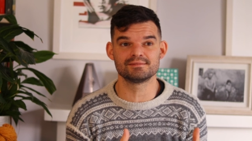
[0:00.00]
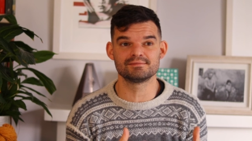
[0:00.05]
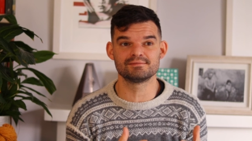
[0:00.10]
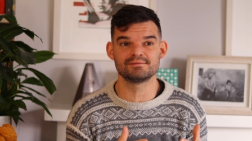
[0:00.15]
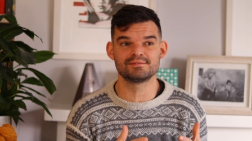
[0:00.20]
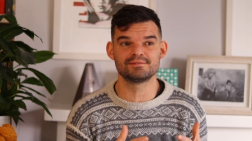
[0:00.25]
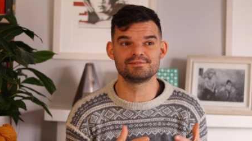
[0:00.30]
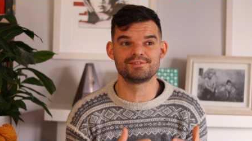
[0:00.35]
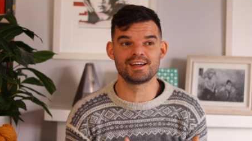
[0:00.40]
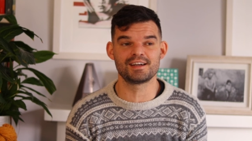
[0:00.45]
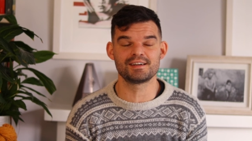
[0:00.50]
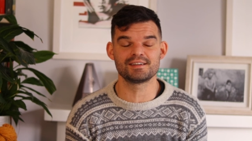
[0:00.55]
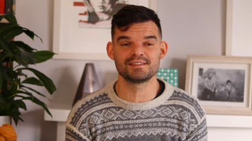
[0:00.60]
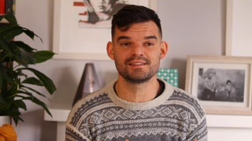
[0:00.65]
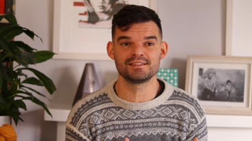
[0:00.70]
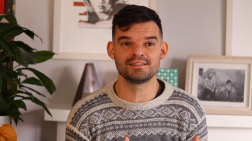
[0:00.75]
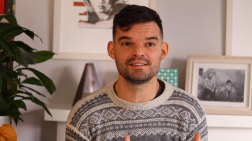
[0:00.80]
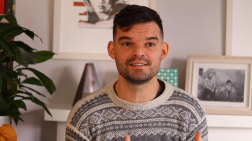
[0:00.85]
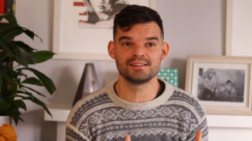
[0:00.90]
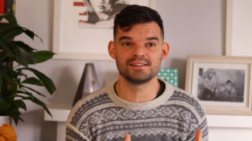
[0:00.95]

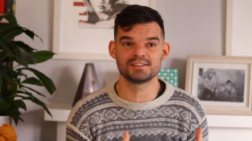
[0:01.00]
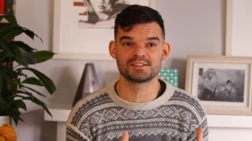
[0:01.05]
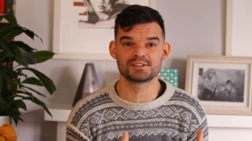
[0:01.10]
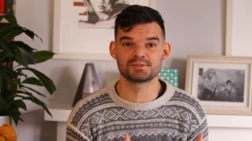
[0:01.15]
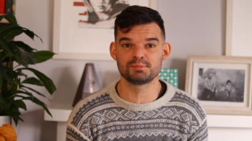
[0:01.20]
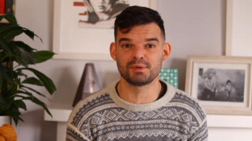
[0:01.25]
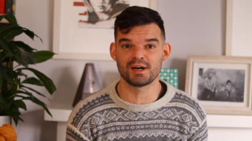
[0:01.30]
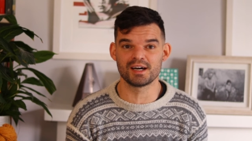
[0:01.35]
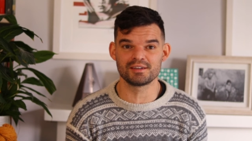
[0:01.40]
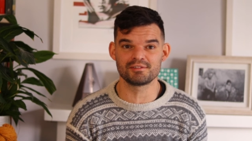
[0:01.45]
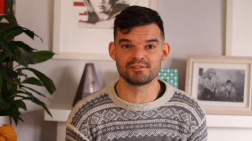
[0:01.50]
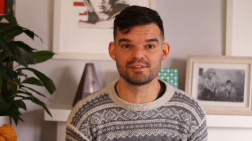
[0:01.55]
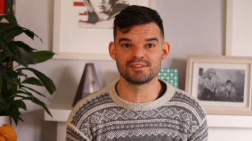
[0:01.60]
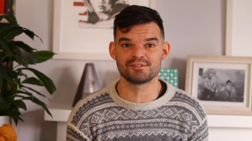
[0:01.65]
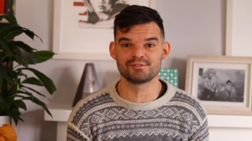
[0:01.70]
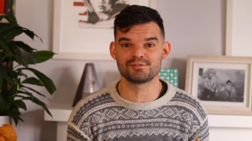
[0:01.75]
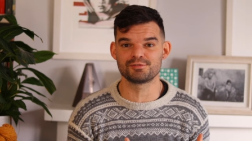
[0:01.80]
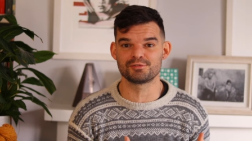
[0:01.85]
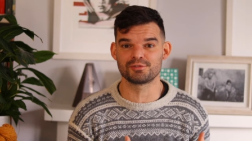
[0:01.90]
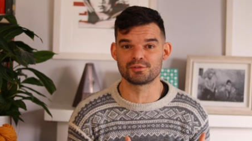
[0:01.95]
very
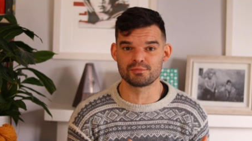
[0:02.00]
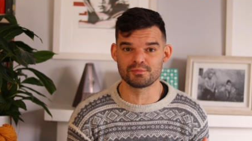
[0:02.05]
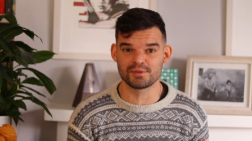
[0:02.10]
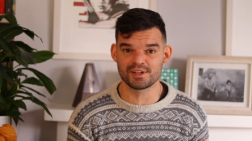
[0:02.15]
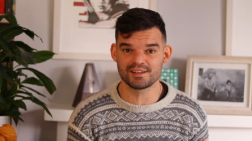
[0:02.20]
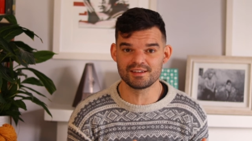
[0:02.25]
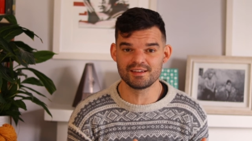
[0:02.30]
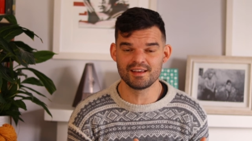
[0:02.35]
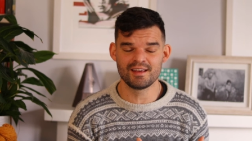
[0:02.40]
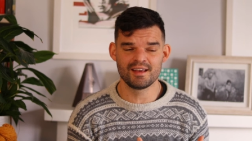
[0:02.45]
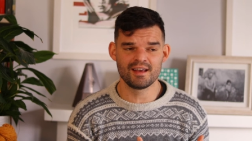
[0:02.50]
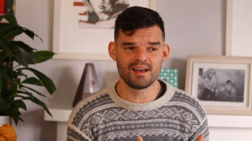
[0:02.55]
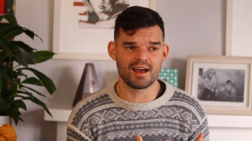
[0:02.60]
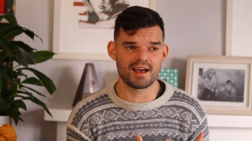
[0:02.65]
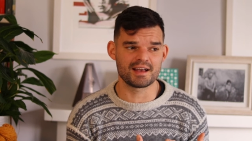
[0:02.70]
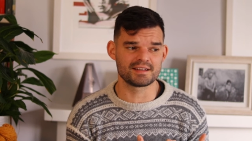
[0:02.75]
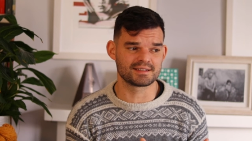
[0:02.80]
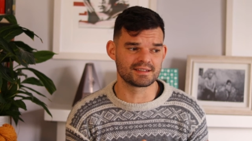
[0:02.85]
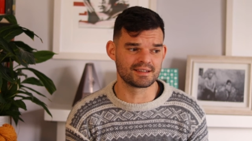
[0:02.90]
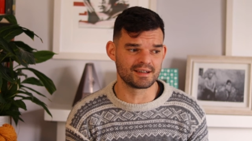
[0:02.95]
inspiring for me
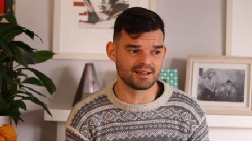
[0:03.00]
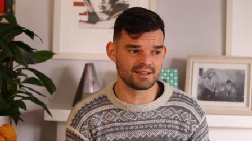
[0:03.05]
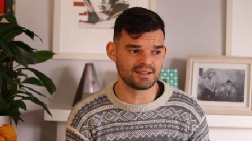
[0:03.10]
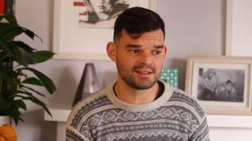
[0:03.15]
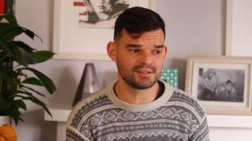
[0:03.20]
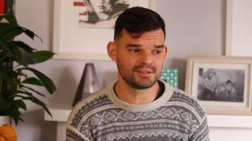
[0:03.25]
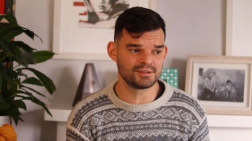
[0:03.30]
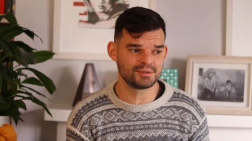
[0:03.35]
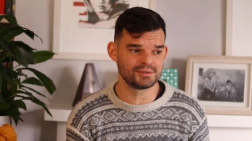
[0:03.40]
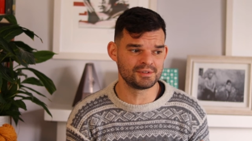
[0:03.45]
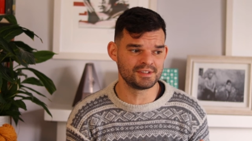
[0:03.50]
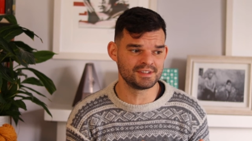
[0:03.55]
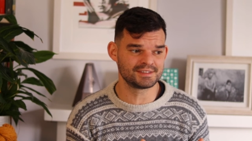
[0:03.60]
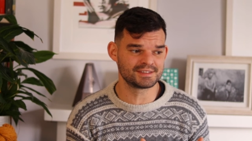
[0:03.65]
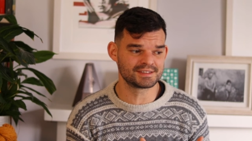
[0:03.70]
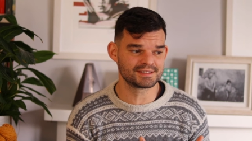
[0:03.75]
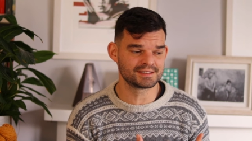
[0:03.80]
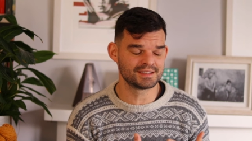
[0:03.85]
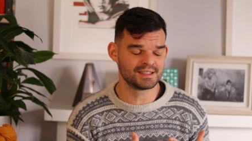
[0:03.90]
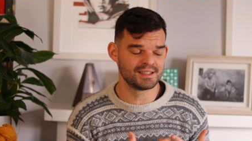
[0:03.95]
as a guy who
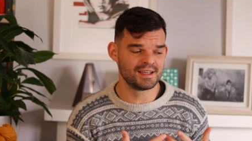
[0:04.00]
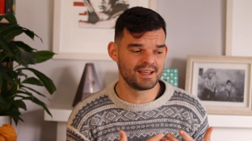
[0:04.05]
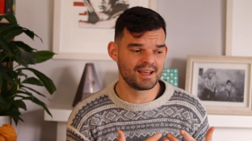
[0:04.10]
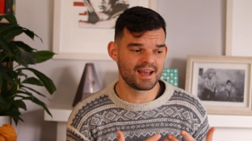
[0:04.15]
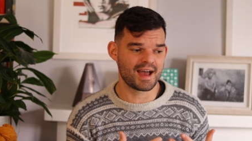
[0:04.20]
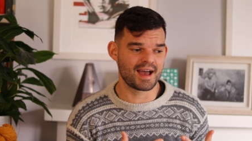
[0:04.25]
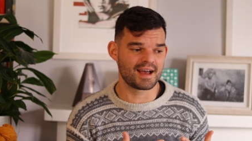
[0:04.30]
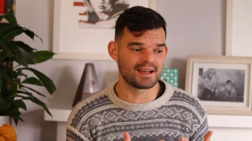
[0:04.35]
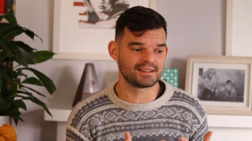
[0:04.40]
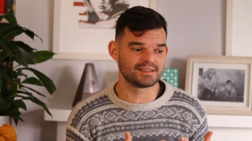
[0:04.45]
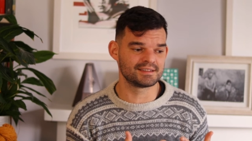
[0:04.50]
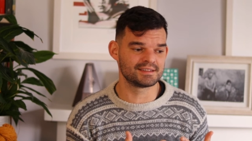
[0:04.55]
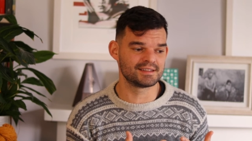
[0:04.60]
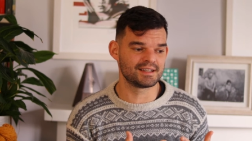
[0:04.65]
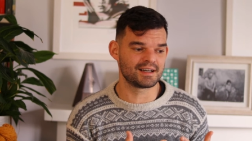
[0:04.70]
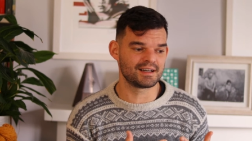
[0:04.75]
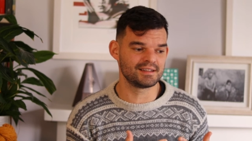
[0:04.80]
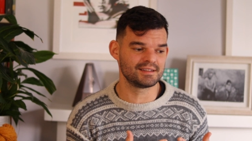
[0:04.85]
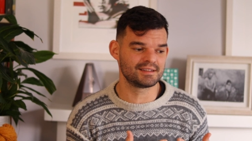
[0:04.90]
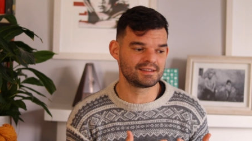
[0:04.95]
needs and
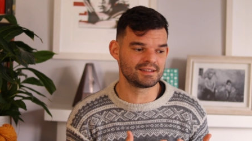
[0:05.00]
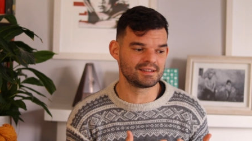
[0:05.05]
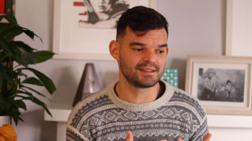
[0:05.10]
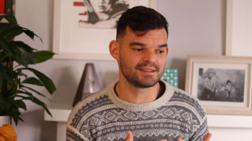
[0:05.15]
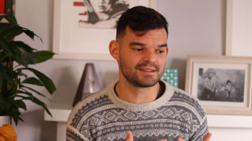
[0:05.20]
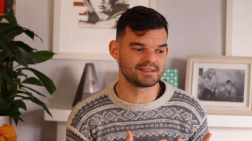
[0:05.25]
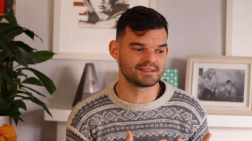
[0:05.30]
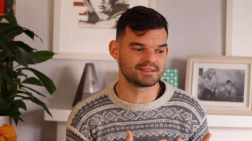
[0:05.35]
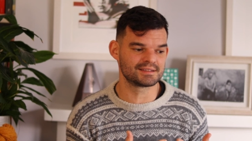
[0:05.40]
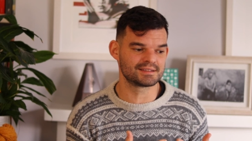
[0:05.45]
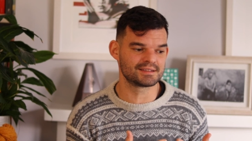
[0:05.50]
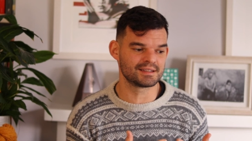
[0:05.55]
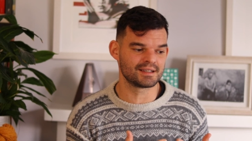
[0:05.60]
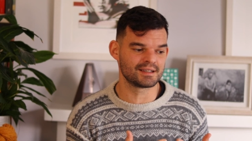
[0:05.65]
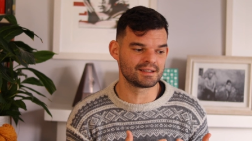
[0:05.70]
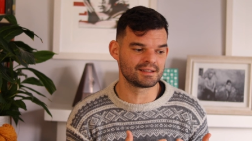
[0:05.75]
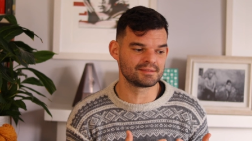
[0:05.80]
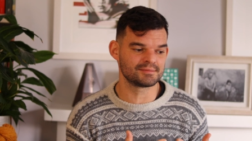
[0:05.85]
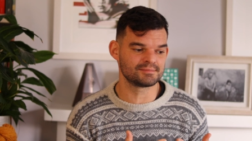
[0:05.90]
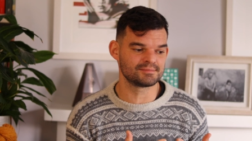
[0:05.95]
I think it's
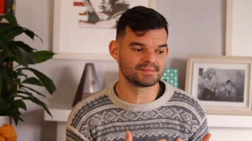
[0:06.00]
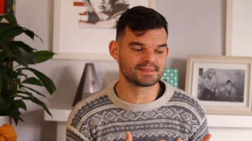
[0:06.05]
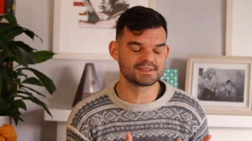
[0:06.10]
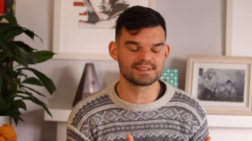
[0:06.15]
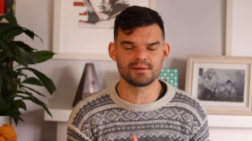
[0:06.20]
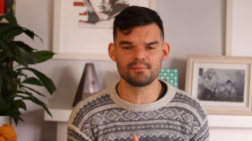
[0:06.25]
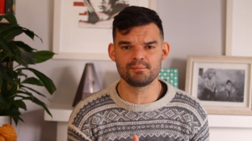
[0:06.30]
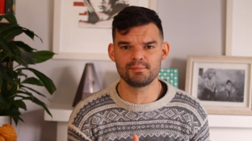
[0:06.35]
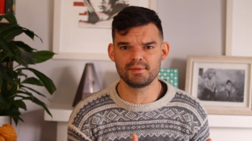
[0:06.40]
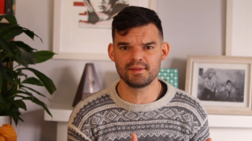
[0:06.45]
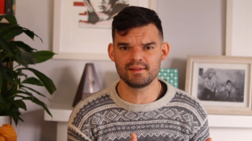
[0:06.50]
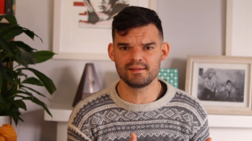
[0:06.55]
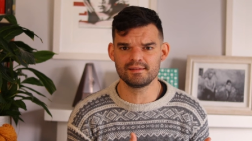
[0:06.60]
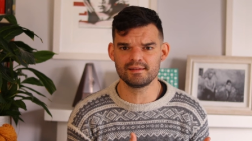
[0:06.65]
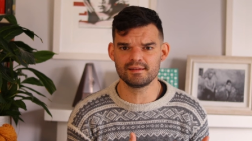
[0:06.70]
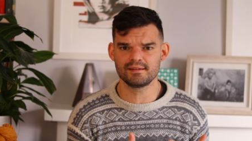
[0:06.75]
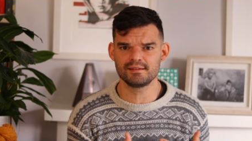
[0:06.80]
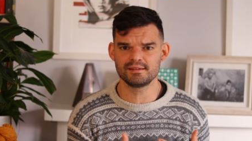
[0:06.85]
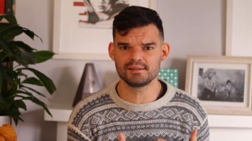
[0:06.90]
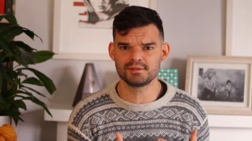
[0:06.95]
um, something
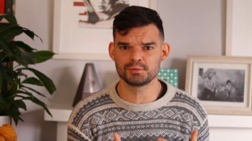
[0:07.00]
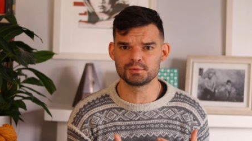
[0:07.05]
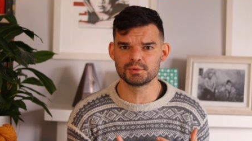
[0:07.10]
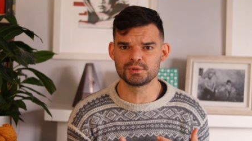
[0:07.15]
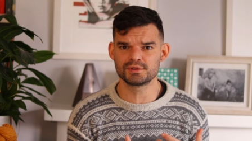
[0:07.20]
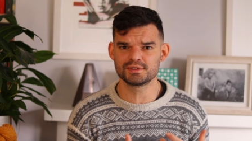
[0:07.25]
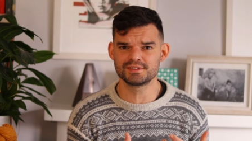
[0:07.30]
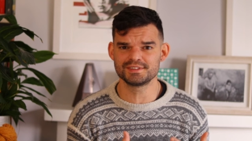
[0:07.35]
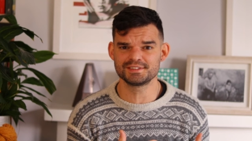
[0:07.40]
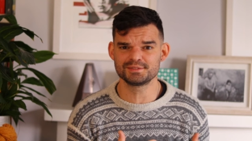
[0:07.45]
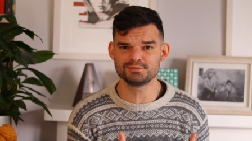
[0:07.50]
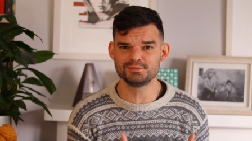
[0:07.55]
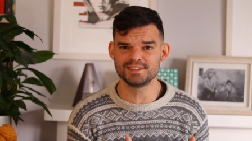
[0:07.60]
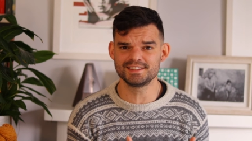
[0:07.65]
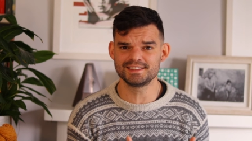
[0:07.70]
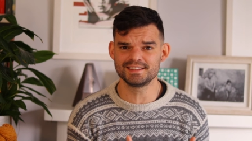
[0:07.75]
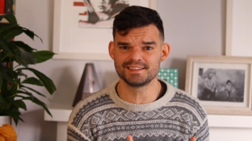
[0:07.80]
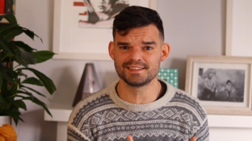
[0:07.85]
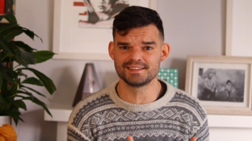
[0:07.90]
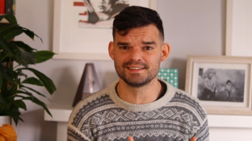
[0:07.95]
that this world is
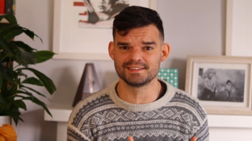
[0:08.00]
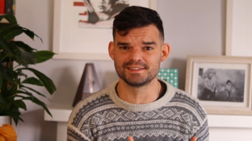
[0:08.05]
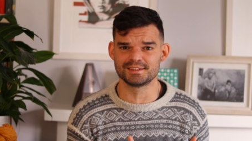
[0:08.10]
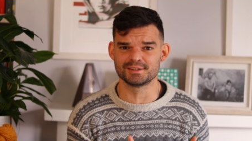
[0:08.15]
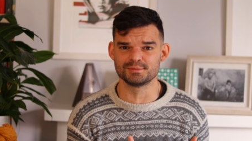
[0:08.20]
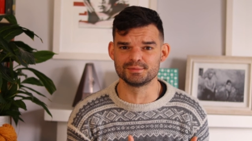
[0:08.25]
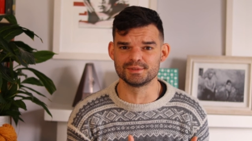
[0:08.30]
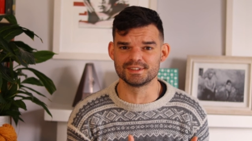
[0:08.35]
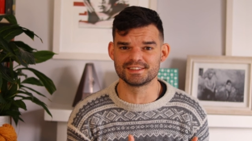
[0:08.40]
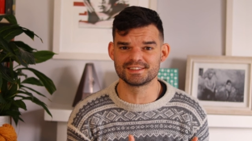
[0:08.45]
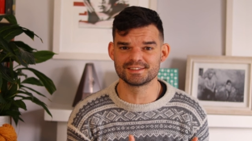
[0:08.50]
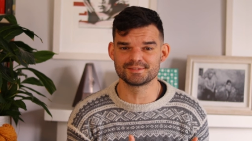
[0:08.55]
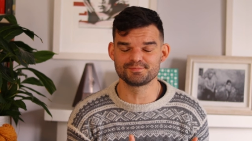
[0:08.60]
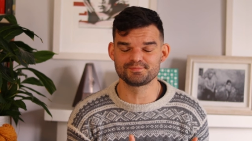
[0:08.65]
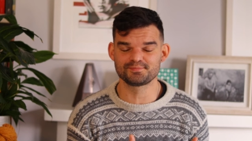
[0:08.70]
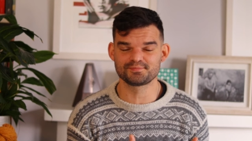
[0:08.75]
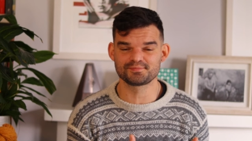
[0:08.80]
missing a little bit.